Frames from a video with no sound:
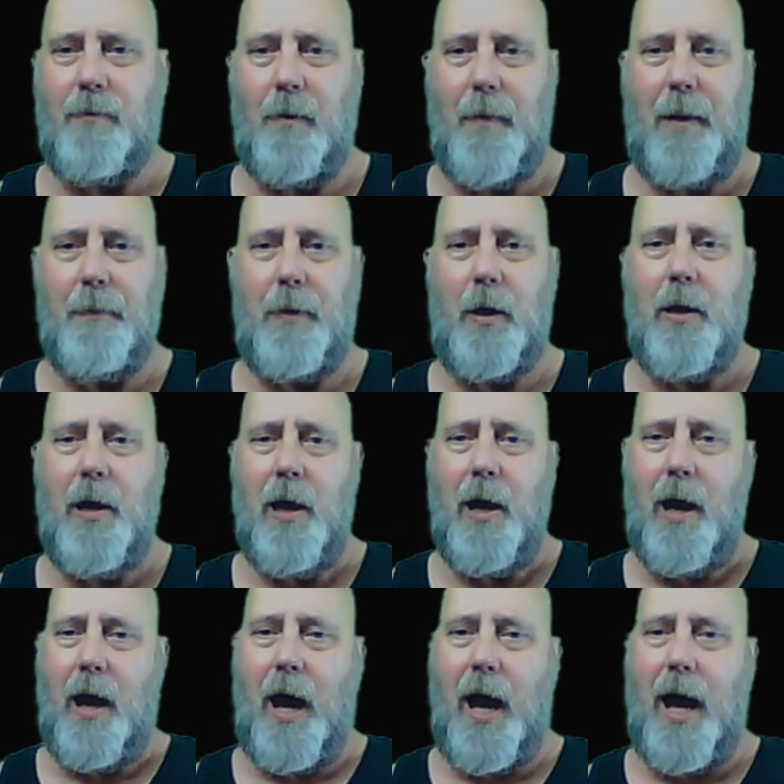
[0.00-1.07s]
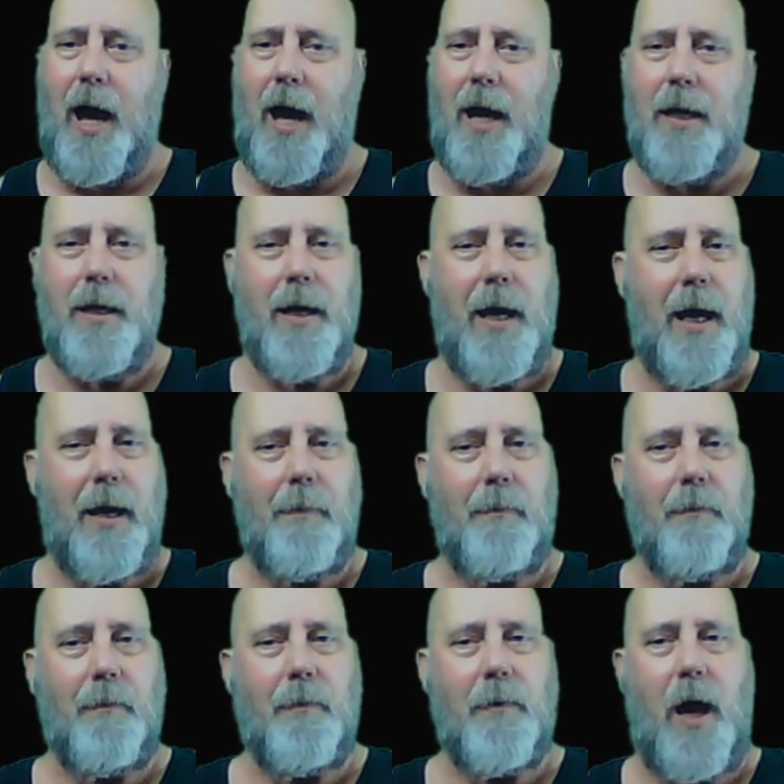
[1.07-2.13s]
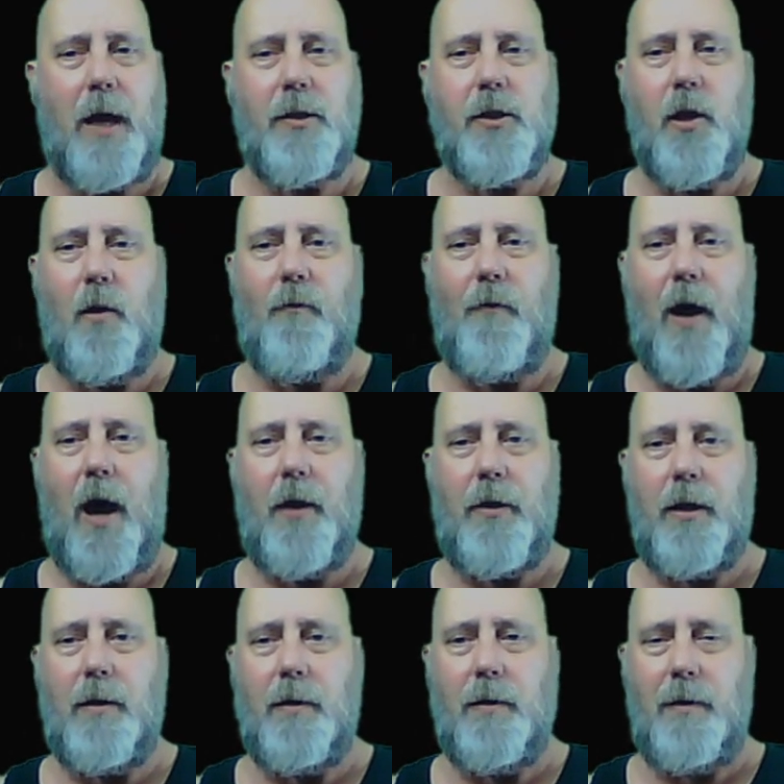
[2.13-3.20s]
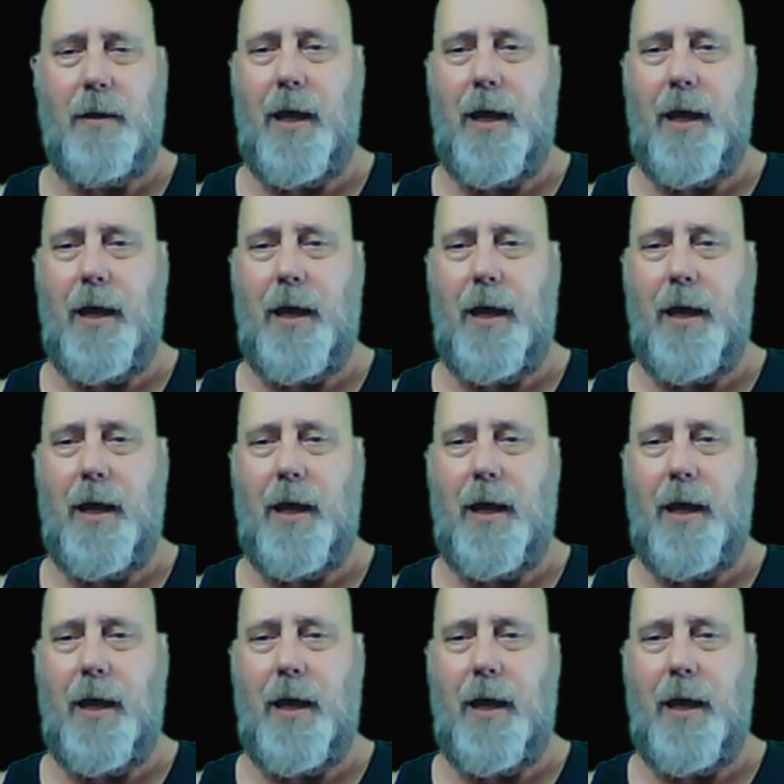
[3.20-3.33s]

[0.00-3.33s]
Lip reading: Remember, I am Nacho Father,